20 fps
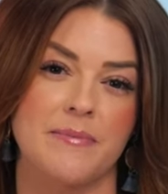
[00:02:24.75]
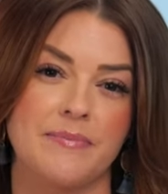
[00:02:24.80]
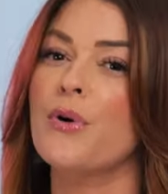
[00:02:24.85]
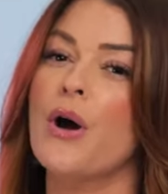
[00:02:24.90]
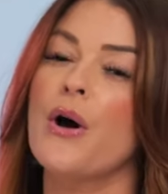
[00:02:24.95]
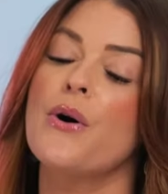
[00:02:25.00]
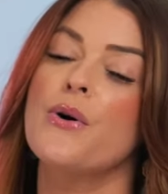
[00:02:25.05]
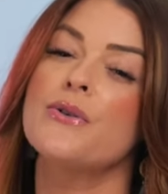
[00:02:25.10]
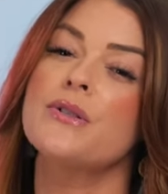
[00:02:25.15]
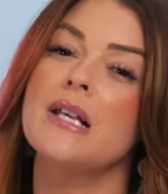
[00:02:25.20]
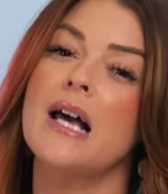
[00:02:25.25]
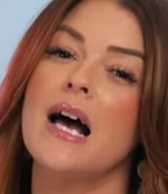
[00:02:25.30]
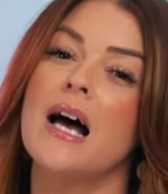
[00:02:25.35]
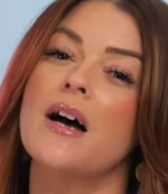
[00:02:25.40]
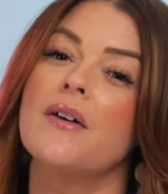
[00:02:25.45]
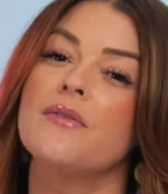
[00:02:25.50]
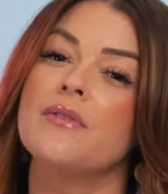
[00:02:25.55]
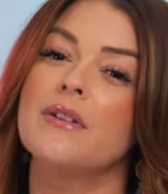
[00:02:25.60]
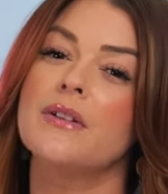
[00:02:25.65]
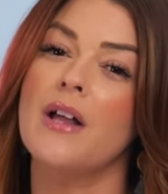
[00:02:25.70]
Pros
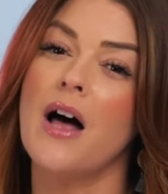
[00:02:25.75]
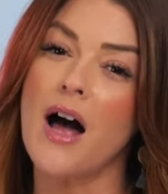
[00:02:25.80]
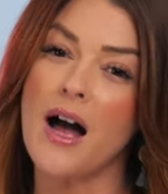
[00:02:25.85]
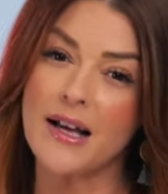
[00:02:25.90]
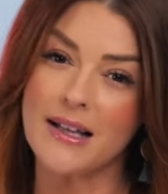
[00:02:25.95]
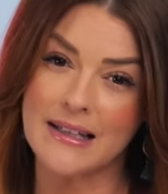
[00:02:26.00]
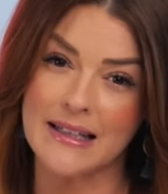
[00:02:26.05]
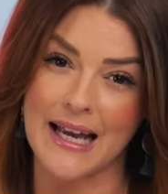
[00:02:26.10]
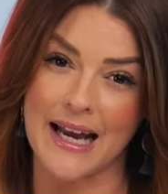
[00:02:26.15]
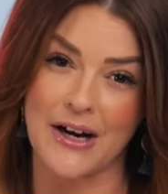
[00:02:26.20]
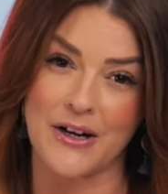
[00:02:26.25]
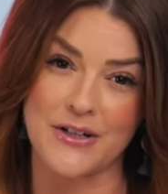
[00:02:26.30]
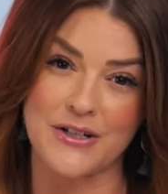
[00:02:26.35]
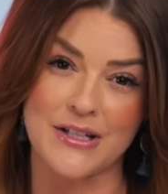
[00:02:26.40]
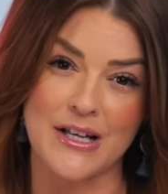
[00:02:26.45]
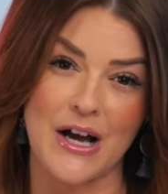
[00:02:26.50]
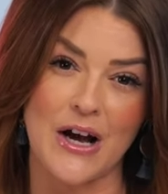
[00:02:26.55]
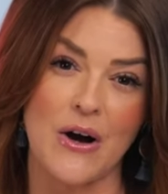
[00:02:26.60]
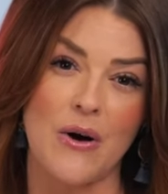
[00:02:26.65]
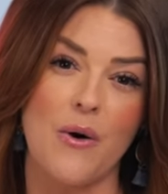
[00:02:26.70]
of long layers
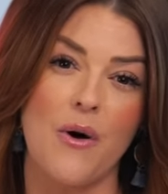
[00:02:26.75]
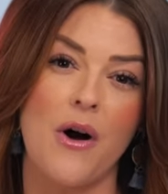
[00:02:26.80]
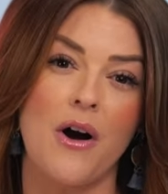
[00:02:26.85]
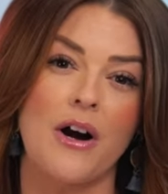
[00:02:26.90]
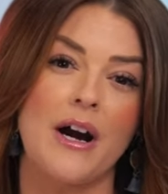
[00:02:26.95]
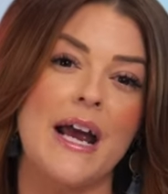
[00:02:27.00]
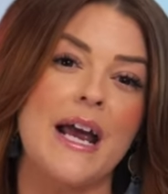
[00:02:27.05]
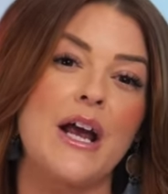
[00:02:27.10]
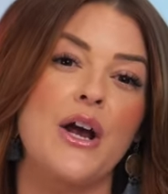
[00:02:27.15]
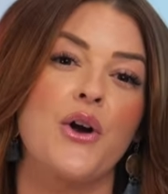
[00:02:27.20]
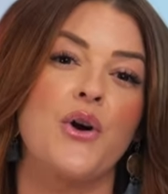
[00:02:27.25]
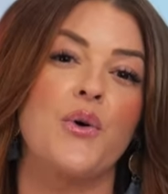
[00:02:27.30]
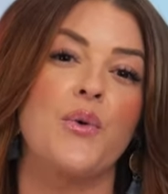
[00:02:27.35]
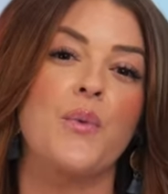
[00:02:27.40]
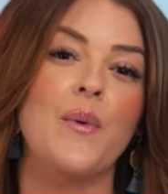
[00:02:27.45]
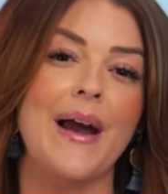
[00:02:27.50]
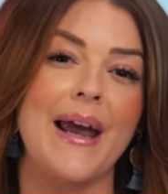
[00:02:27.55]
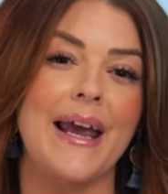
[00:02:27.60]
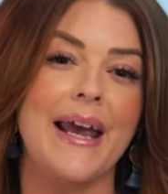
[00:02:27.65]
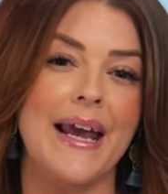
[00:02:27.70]
though are a
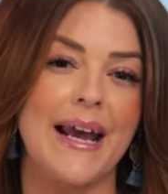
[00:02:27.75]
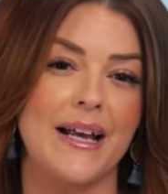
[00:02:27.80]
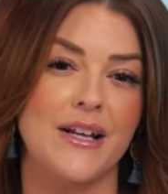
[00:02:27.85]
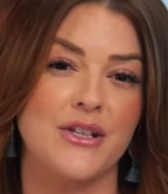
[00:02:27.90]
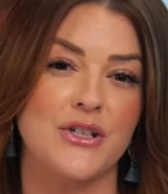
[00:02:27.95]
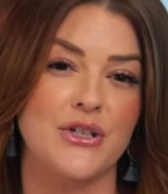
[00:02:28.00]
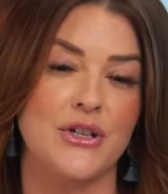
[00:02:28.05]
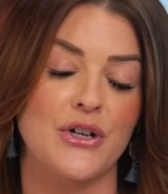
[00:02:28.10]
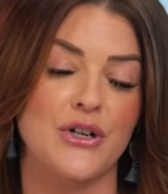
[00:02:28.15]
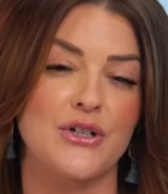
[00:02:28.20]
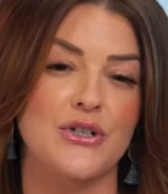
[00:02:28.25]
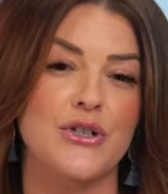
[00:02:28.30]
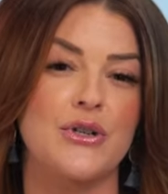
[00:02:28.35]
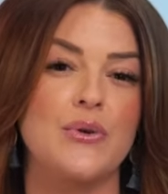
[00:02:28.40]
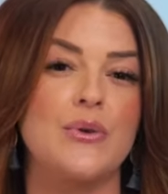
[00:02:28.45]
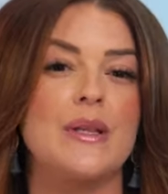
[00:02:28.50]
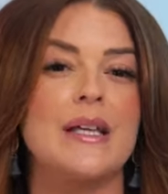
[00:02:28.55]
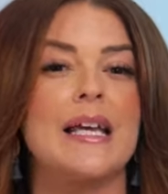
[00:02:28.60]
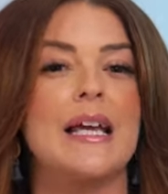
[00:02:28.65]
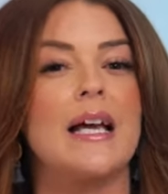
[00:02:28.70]
great answer
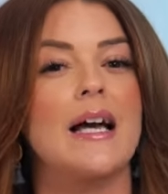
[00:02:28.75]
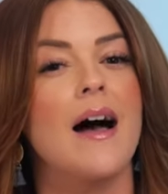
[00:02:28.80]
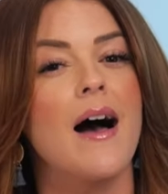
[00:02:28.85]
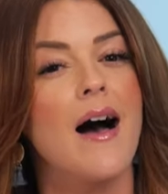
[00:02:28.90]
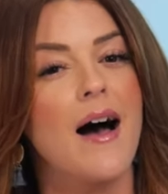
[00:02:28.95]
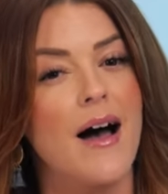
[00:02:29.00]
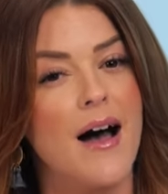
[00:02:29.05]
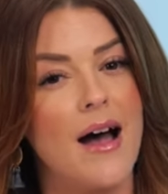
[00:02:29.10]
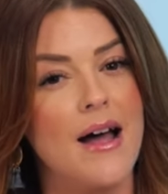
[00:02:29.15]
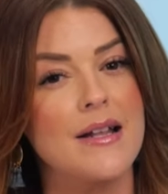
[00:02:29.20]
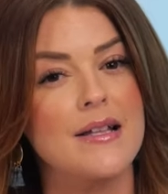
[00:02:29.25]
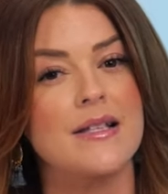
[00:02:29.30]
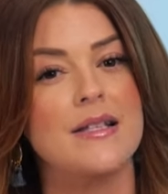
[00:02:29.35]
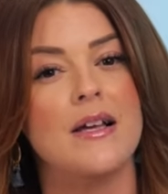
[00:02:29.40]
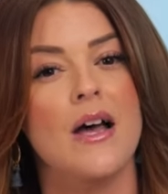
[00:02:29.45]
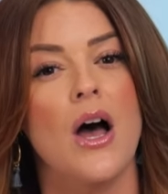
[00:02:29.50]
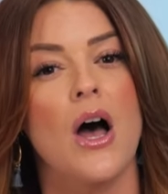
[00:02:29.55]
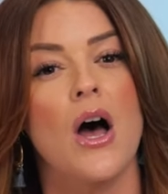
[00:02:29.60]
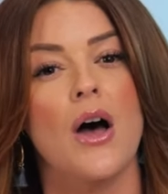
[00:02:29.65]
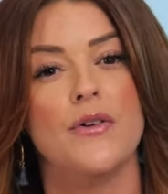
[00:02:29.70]
to the
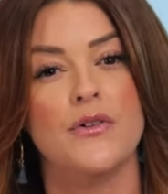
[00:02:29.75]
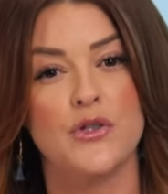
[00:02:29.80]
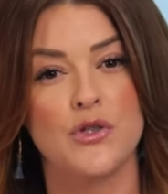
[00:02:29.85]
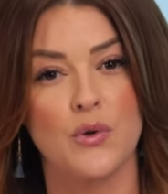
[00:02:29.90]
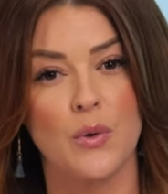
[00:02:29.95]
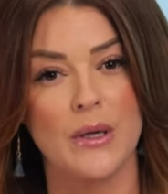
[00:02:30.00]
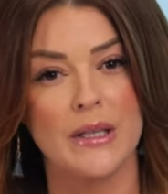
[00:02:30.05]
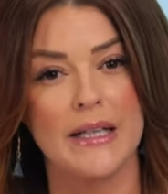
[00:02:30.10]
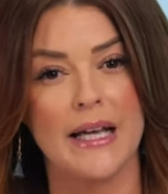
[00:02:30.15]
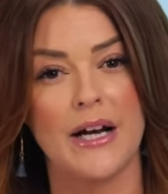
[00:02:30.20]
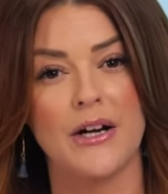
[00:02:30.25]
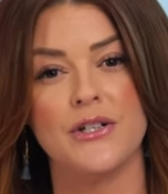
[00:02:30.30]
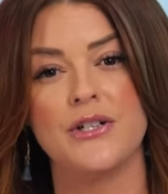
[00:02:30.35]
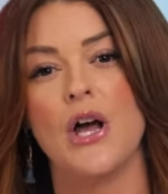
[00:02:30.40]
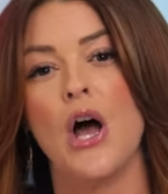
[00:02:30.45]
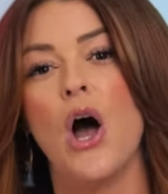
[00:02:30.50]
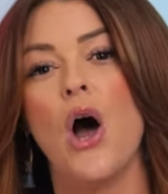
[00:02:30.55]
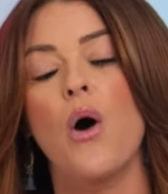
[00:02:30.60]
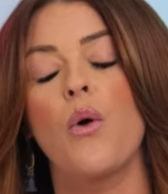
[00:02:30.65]
cons of short layers.